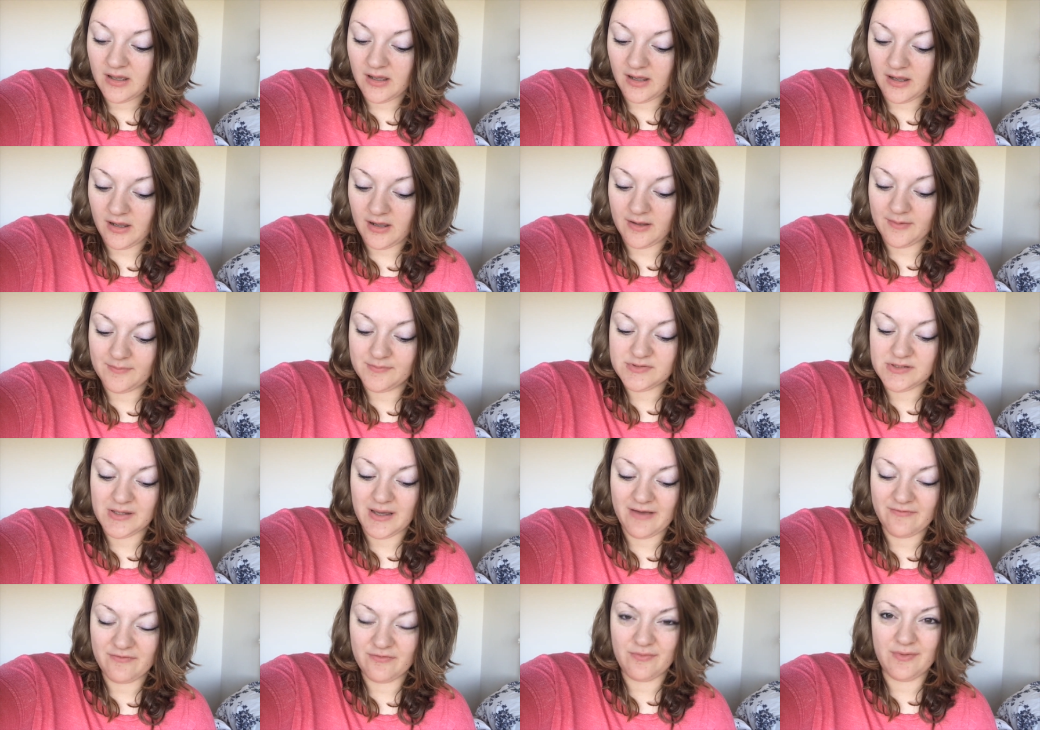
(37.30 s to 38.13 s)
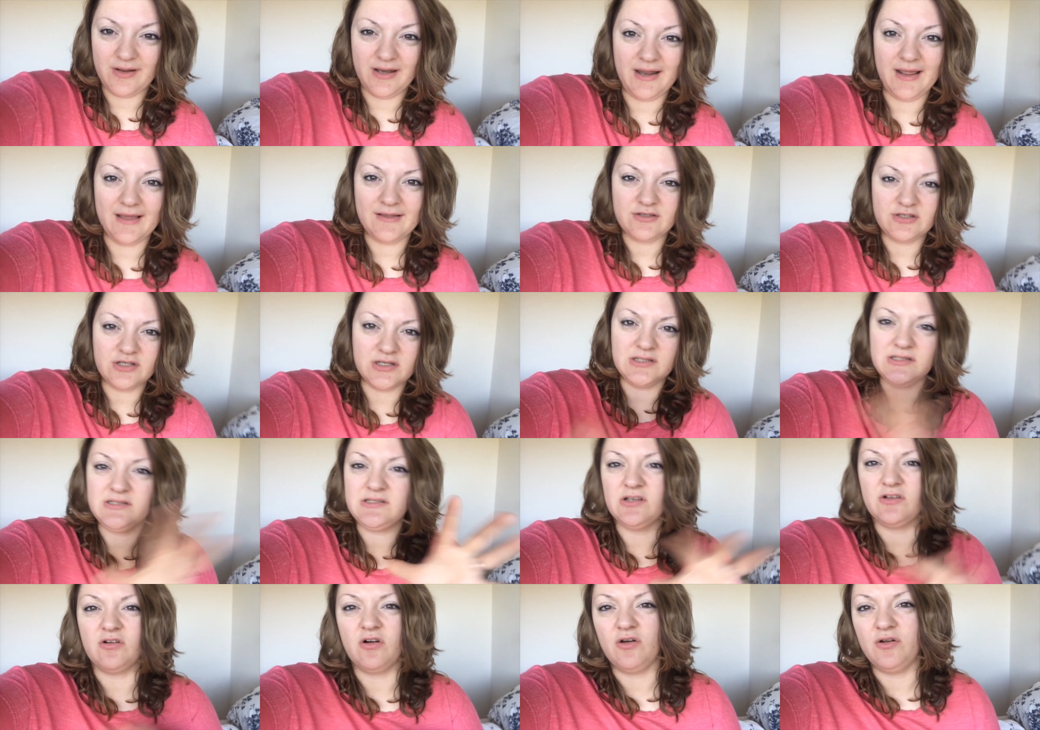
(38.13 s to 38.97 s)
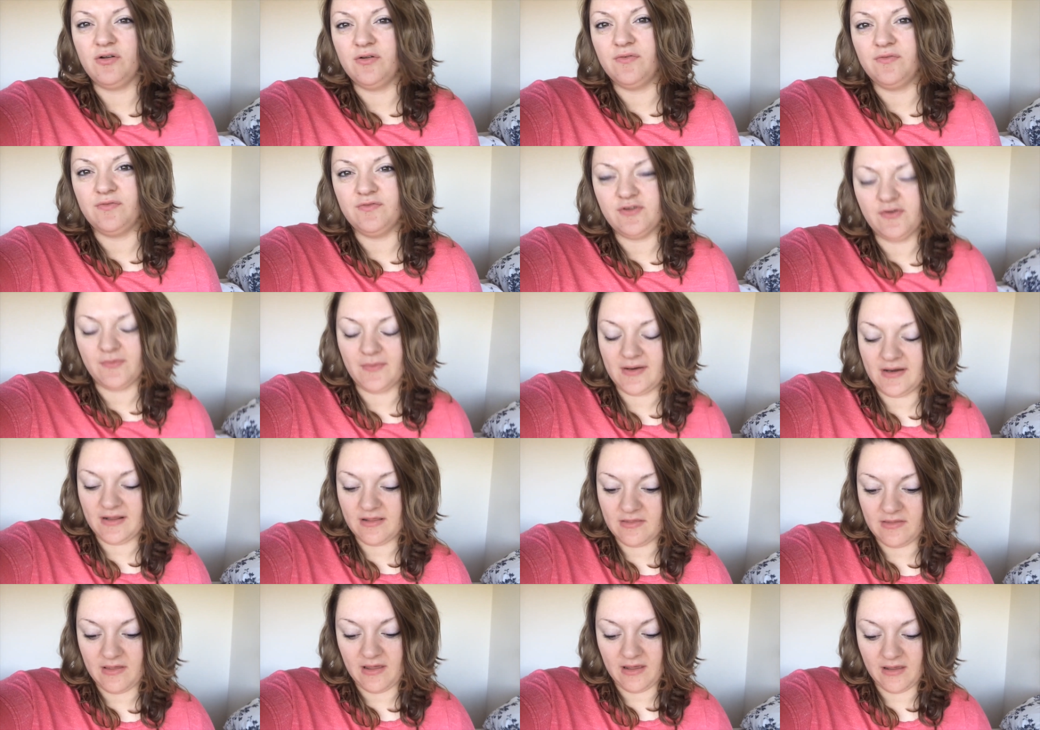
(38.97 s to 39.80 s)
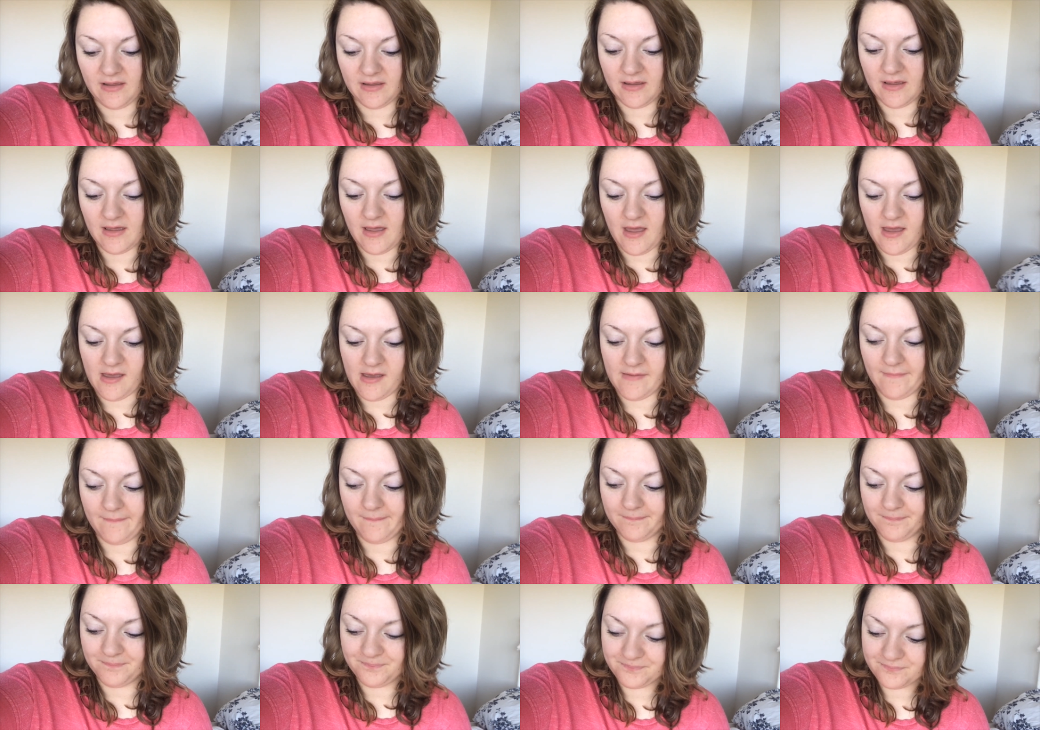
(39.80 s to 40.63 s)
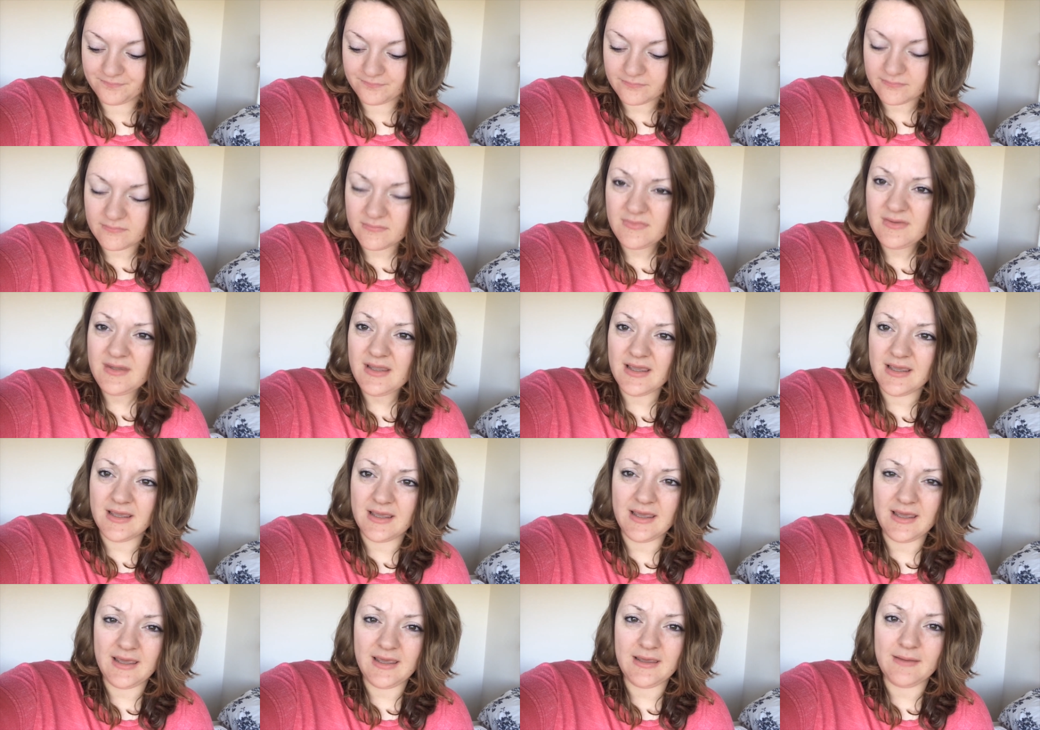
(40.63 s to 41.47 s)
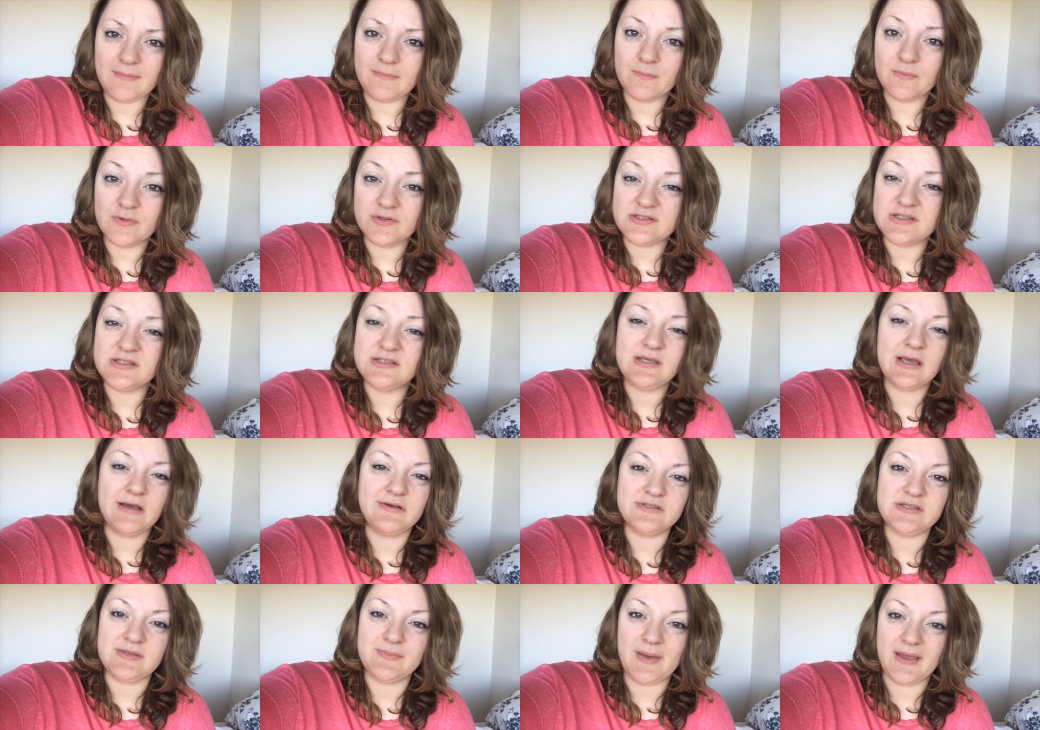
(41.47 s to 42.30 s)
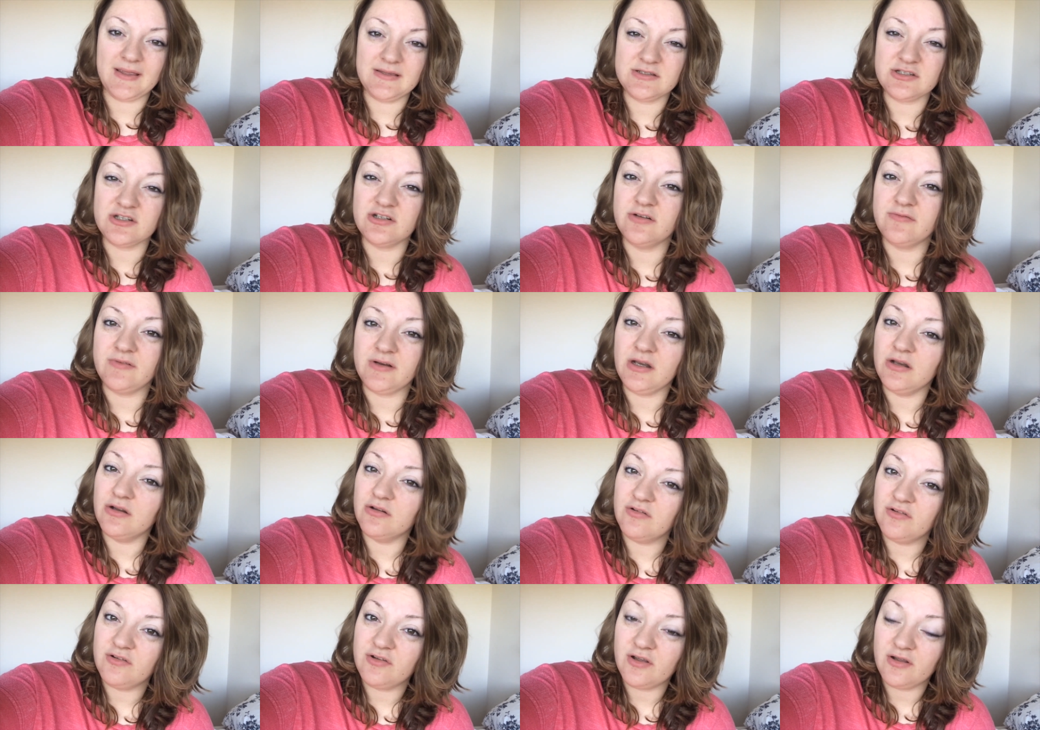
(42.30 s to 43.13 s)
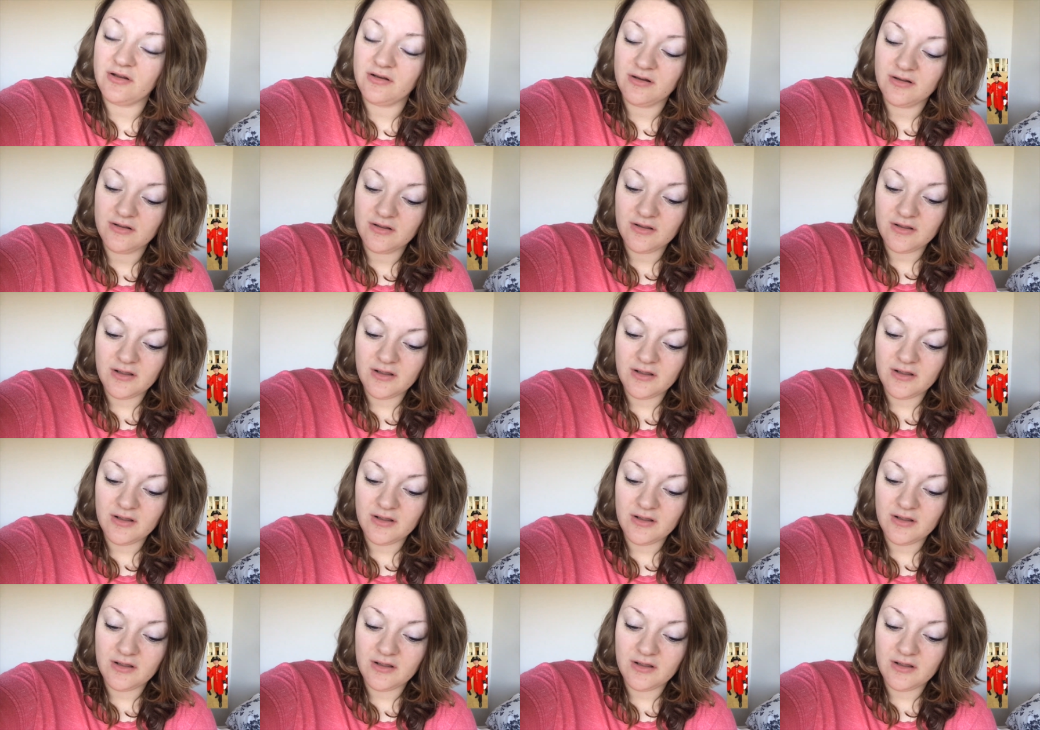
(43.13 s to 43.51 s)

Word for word: Um, so I haven't really had a chance to kind of do anything. Um, he was a Chelsea pensioner in London.